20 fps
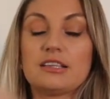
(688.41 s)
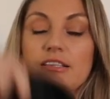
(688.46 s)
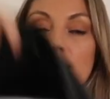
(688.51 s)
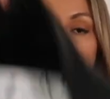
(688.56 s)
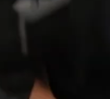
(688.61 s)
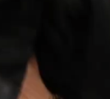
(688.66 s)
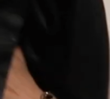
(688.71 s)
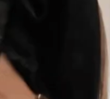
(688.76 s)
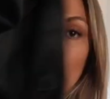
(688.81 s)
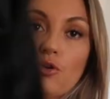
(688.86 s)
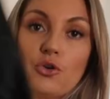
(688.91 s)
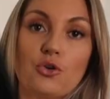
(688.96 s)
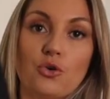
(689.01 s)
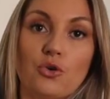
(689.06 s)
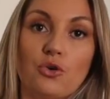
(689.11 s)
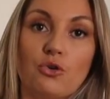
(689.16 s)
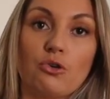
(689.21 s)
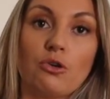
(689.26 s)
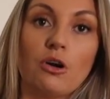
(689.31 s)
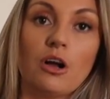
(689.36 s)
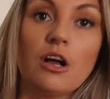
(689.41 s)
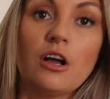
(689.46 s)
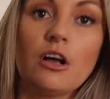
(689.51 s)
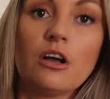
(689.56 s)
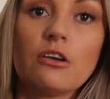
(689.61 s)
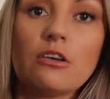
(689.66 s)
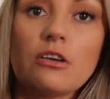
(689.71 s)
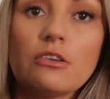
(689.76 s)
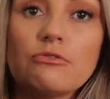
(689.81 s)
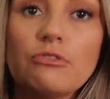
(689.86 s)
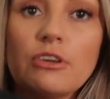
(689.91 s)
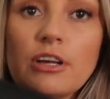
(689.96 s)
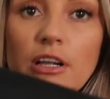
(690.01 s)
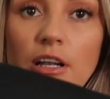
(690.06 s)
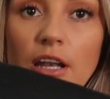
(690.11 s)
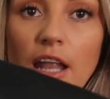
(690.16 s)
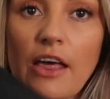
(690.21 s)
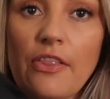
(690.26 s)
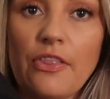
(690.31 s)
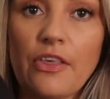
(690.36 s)
So cool,
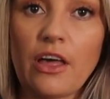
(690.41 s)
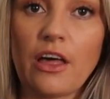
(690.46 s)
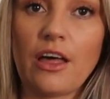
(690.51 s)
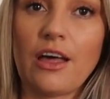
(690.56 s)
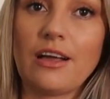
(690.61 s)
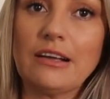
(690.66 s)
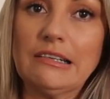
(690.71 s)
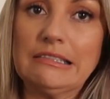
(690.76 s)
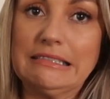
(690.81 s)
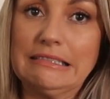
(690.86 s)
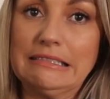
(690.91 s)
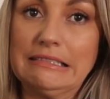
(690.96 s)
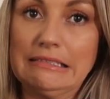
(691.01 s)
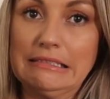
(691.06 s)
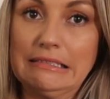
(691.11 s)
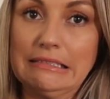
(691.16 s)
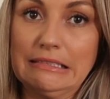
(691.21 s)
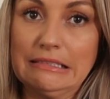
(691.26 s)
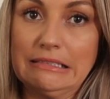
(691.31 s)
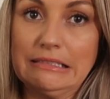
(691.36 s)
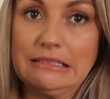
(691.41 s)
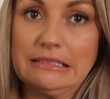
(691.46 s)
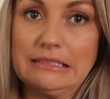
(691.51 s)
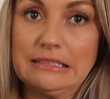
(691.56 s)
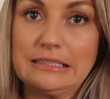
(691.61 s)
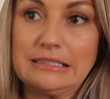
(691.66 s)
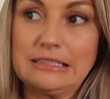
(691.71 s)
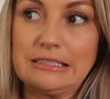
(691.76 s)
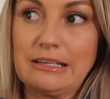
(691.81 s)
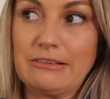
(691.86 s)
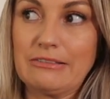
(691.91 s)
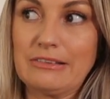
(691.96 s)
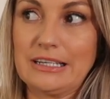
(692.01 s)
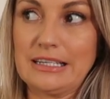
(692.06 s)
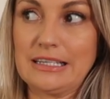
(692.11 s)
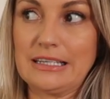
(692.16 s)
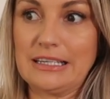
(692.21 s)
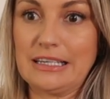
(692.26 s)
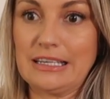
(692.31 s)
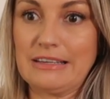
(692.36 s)
real leather.
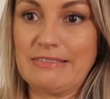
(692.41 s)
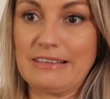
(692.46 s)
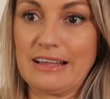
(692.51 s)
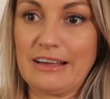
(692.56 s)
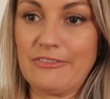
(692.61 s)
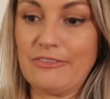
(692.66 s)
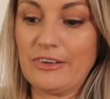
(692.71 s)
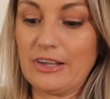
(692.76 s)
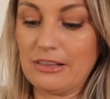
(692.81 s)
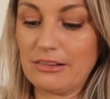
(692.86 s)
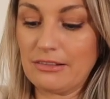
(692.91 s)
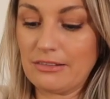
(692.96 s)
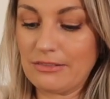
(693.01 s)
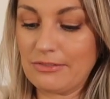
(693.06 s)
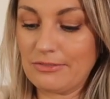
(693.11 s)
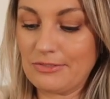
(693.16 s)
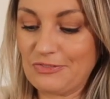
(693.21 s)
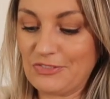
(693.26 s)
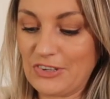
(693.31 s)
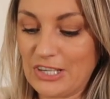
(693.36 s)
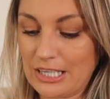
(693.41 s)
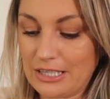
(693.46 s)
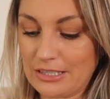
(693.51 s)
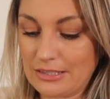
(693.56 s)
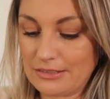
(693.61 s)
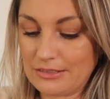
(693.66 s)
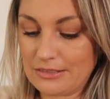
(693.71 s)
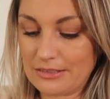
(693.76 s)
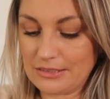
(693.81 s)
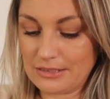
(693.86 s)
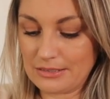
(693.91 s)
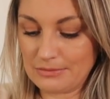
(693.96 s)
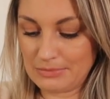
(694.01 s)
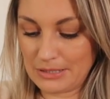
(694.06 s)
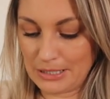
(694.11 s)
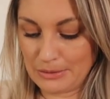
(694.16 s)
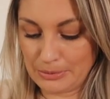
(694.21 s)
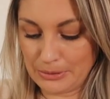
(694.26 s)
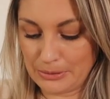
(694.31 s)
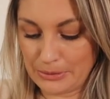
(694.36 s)
Sorry if that offends vegans and
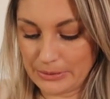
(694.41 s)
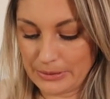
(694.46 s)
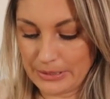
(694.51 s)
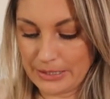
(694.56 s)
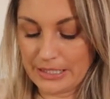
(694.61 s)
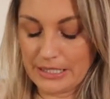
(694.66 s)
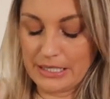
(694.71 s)
people.